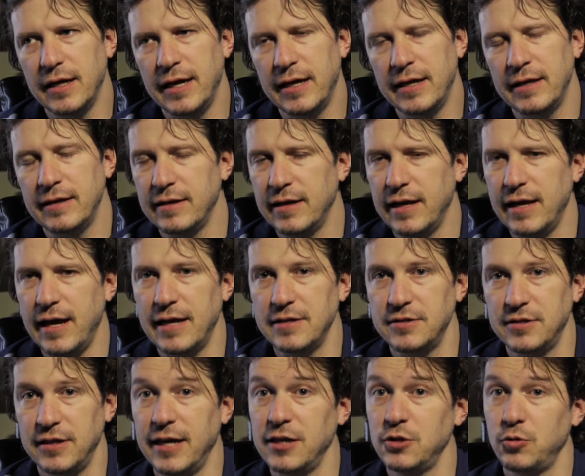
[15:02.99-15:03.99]
and
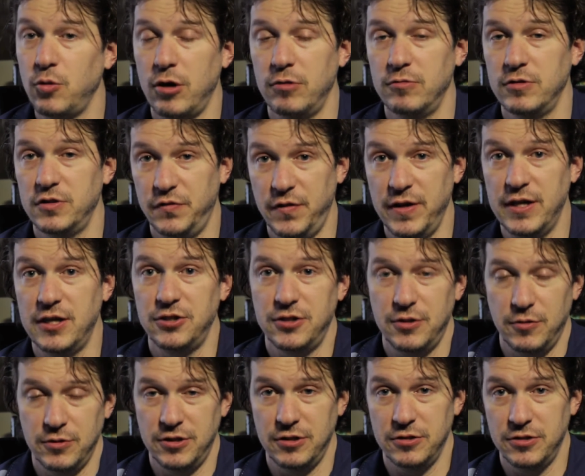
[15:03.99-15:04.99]
as the ice water was
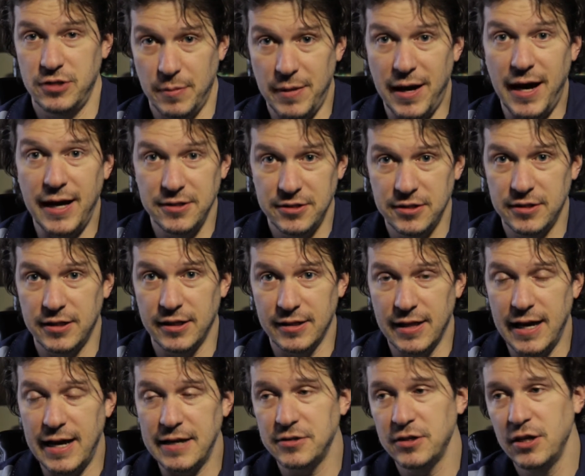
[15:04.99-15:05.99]
finished, there was still some ice in the
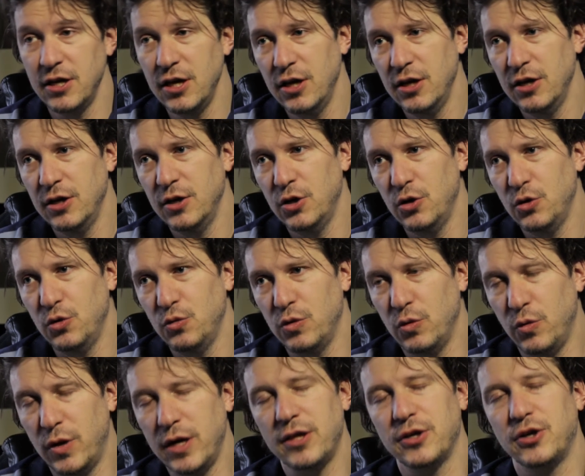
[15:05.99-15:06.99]
glass.
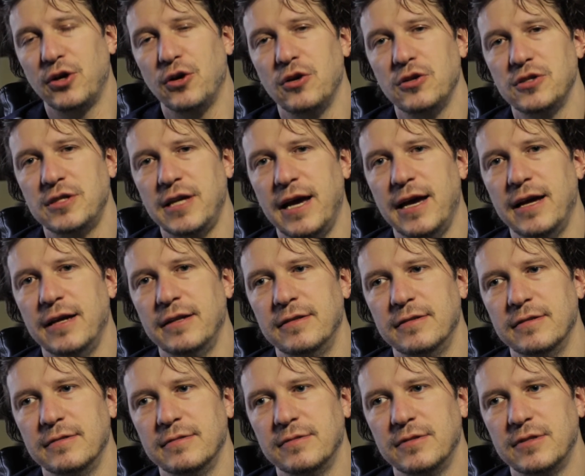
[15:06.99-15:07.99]
Well, one of the girls
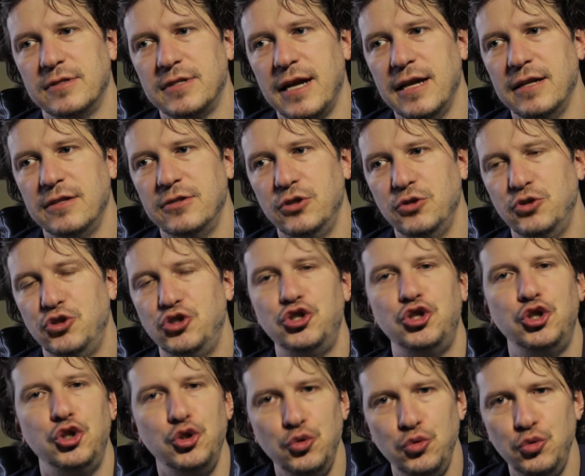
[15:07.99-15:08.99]
had decided to
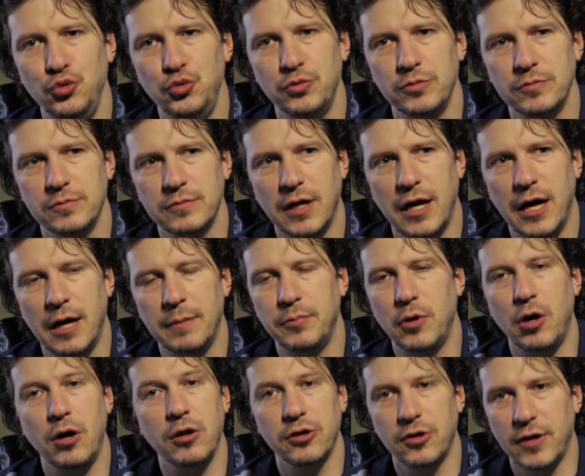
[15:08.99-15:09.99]
chew
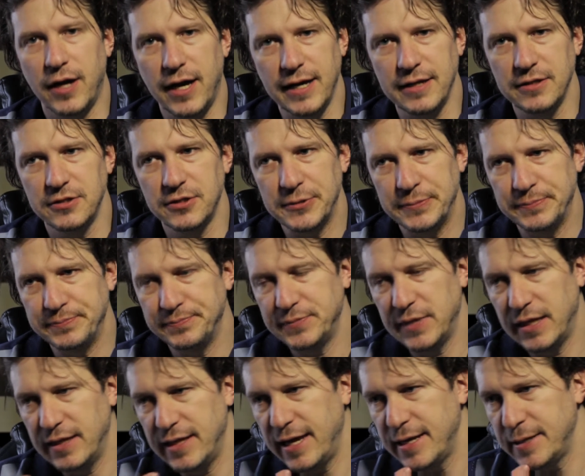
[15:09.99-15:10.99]
up all her ice,
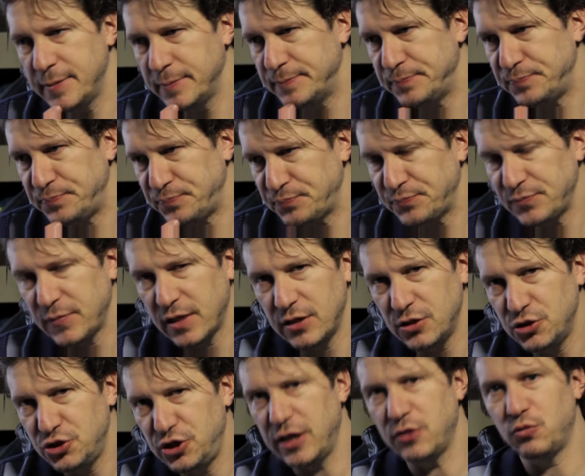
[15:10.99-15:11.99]
and then
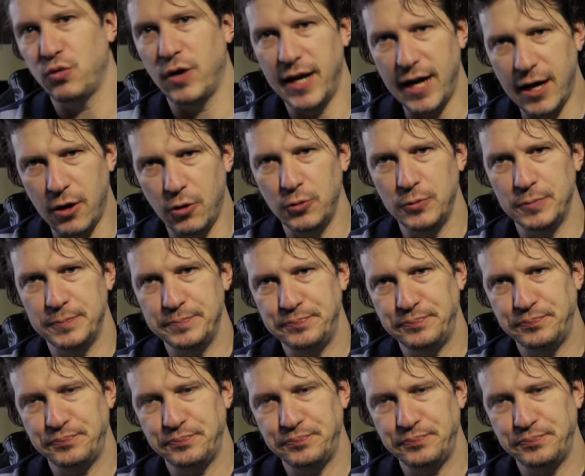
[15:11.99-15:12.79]
she had run out,